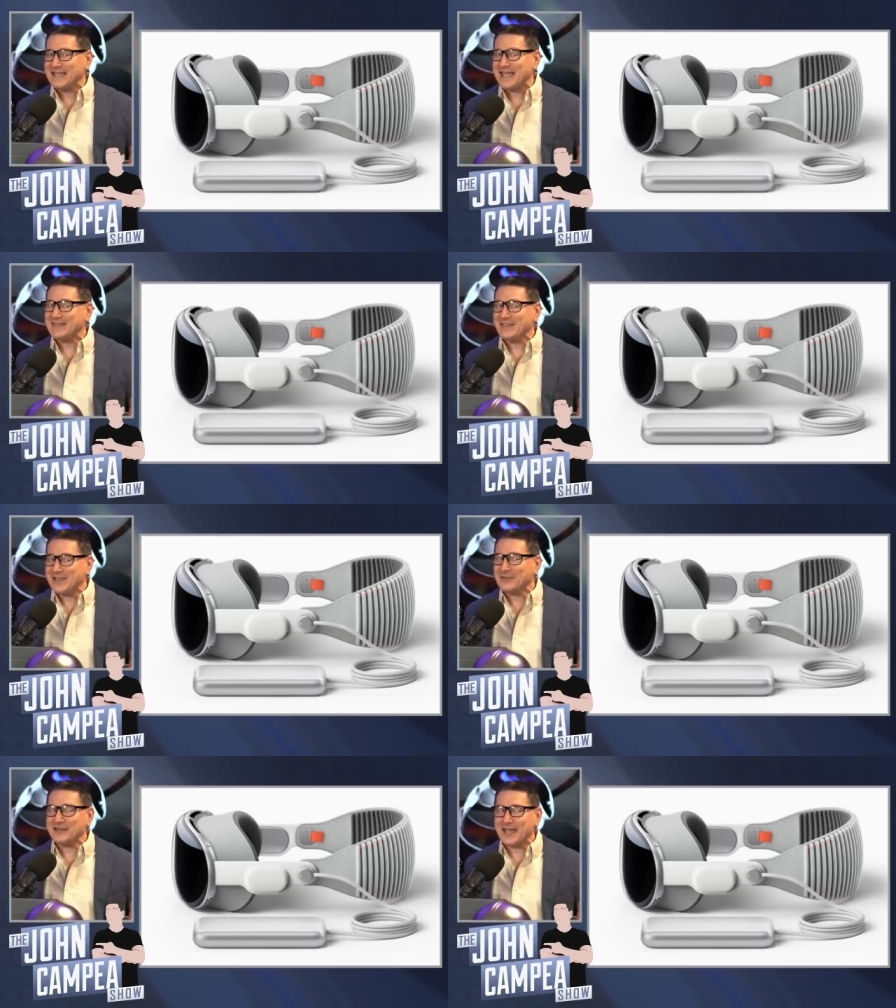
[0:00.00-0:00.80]
And then
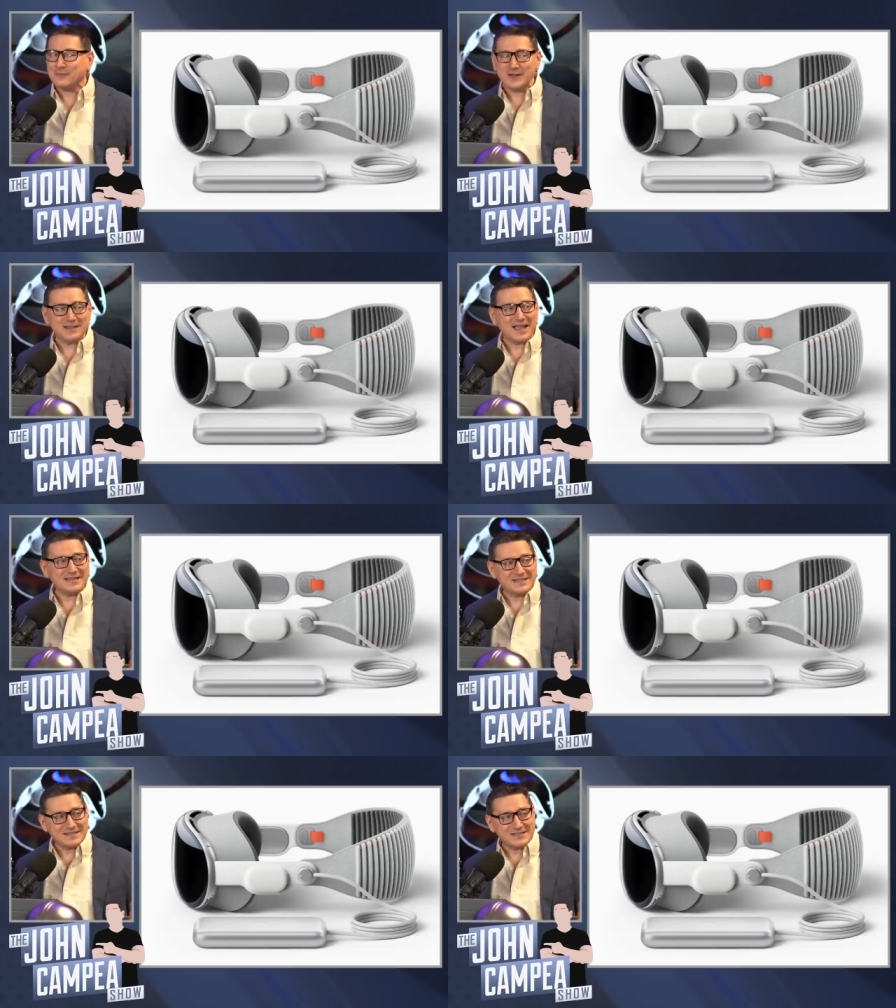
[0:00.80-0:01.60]
the other day I
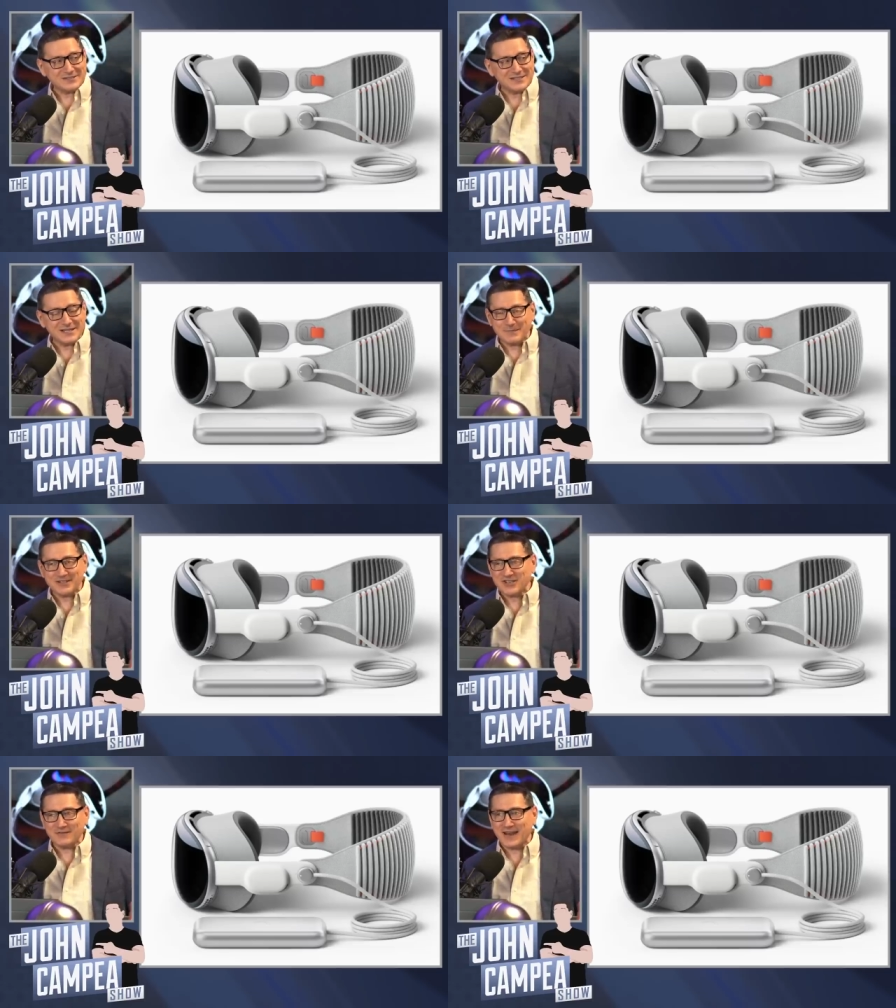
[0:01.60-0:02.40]
realized it's still sitting on my
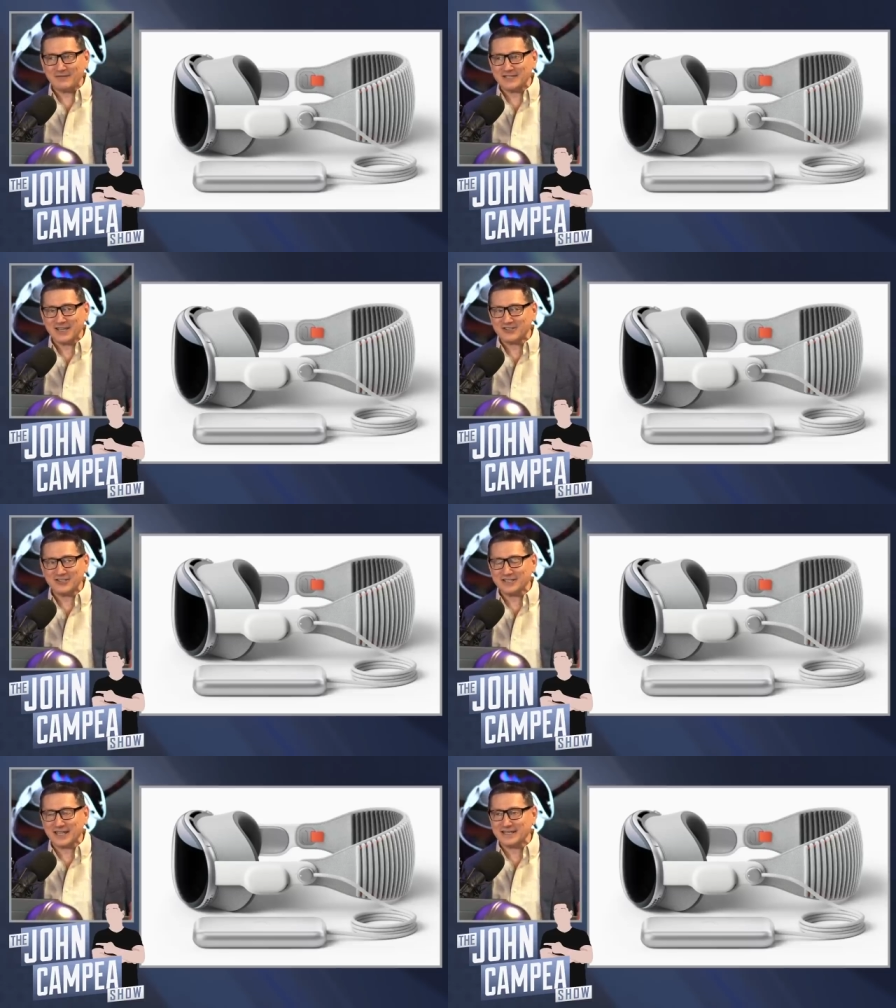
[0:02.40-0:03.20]
shelf and I haven't touched
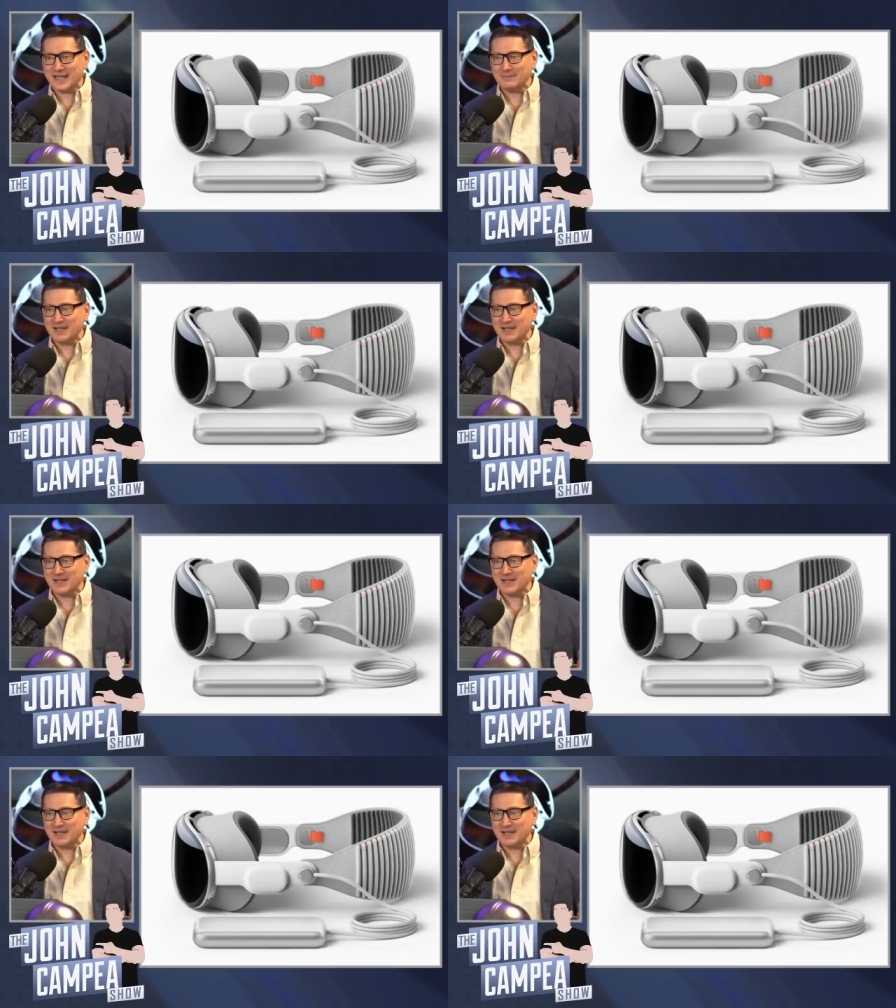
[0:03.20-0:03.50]
it in like 9